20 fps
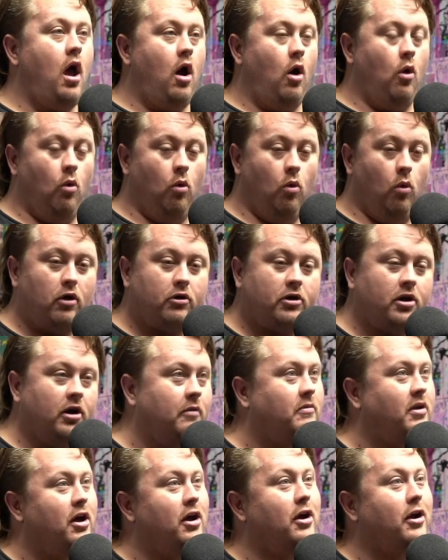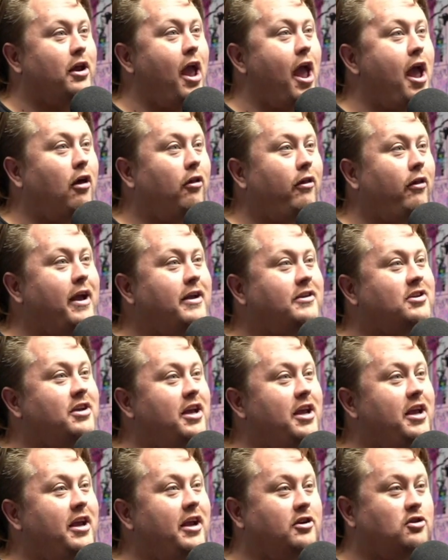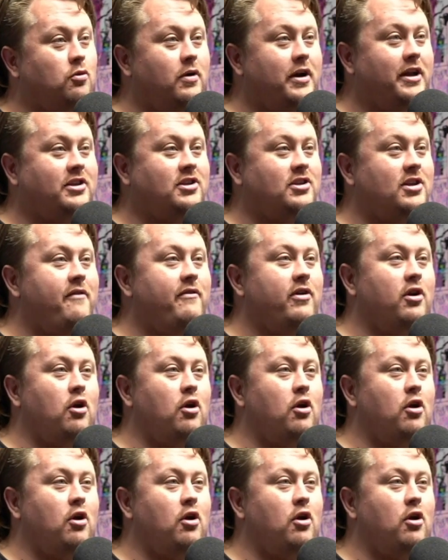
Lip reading: Welcome to KLAZ 27 on